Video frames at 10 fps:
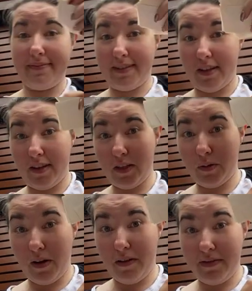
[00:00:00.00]
So
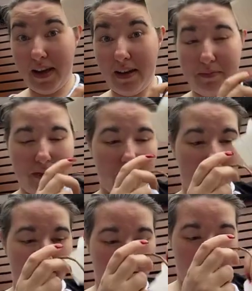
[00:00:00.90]
12 names
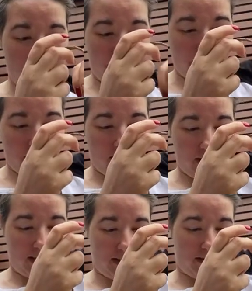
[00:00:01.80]
on gift cards,